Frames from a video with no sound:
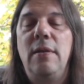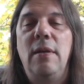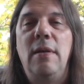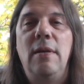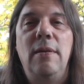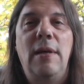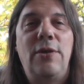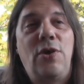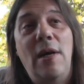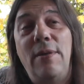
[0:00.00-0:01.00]
I
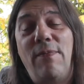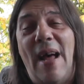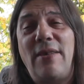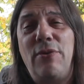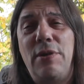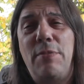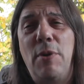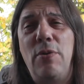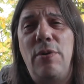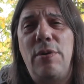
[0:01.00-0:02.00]
tried the factory
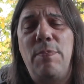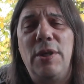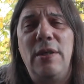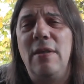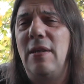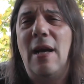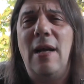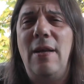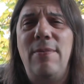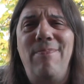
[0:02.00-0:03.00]
smokes, but
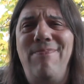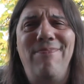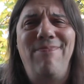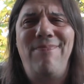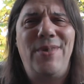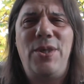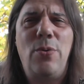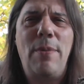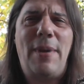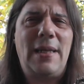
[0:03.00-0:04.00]
I still
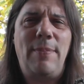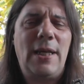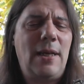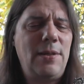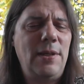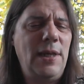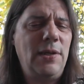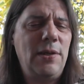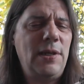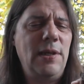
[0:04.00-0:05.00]
went back to my Casa de
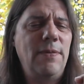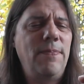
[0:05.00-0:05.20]
Garcia.